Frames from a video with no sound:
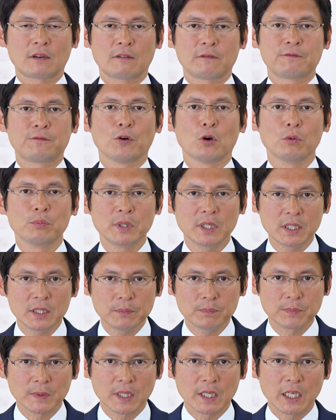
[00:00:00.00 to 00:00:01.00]
For
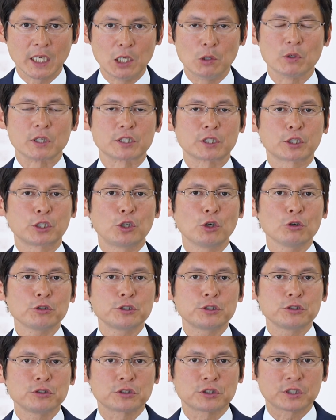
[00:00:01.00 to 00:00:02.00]
me, it was
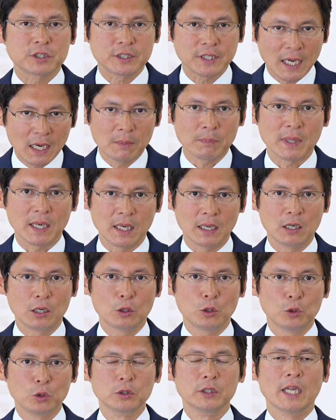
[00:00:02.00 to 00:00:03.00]
Kyoshu-sama
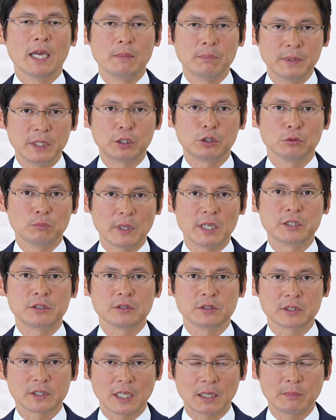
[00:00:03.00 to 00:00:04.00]
who led me to
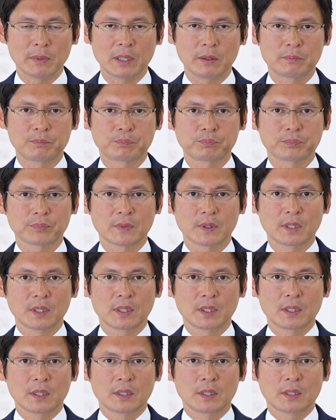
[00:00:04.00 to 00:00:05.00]
Meishu-sama.
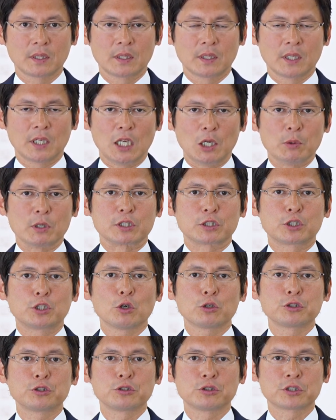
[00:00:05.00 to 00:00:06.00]
It was
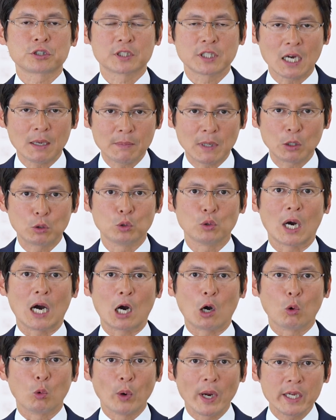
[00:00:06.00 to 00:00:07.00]
Kyoshu-sama who
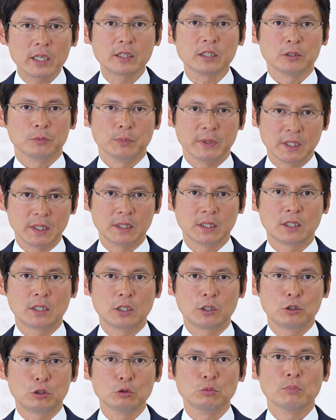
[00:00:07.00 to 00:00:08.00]
awakened me
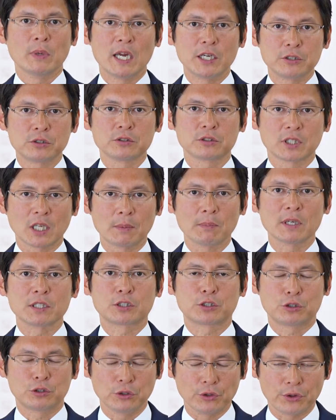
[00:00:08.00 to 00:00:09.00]
to
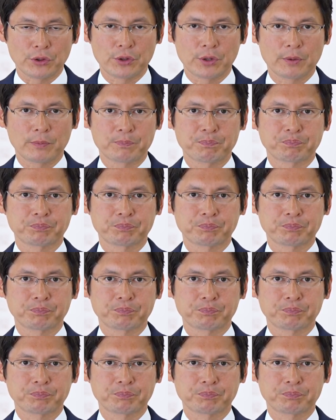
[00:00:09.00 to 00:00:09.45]
Meishu-sama's truth.